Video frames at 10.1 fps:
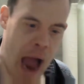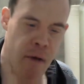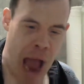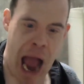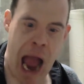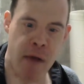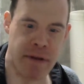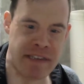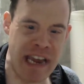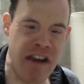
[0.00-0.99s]
I
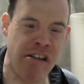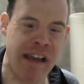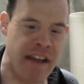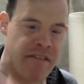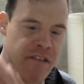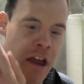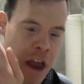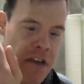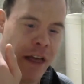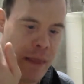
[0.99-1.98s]
would say you could get
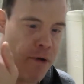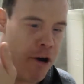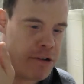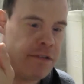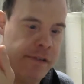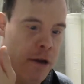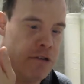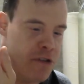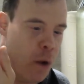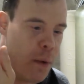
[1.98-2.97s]
Dolly Parton to
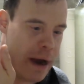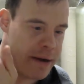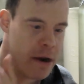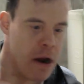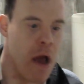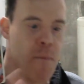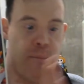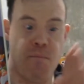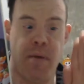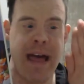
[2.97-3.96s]
do Snow White,
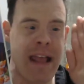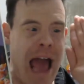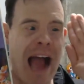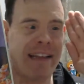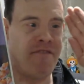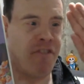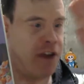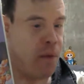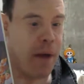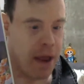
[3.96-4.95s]
but that's asking
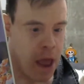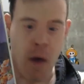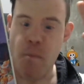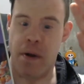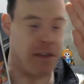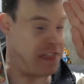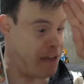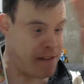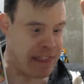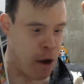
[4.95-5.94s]
for too much. But
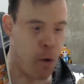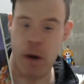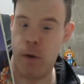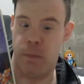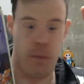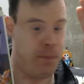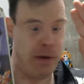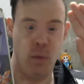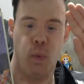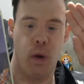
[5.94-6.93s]
that right there would
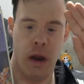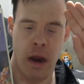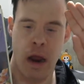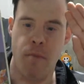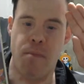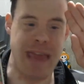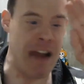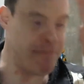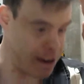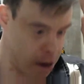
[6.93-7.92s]
be, but
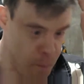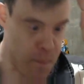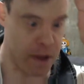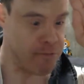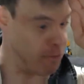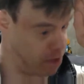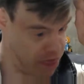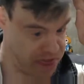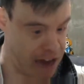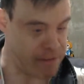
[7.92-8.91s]
but
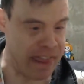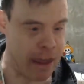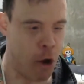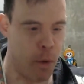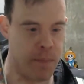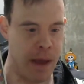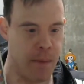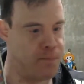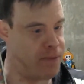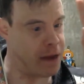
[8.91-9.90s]
that right there would be
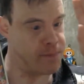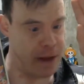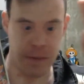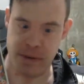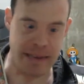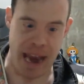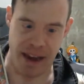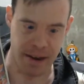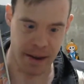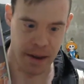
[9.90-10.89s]
a big
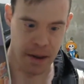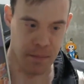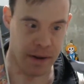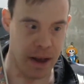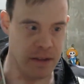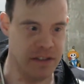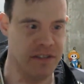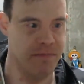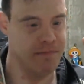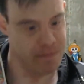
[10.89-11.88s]
mistake
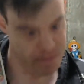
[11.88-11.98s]
because